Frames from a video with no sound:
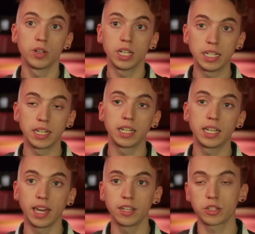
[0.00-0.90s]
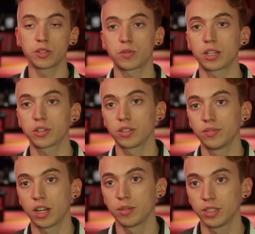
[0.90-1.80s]
in an engaged and structured
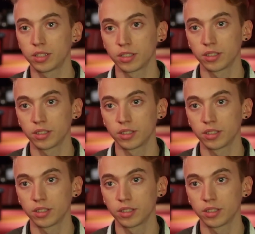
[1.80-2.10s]
environment.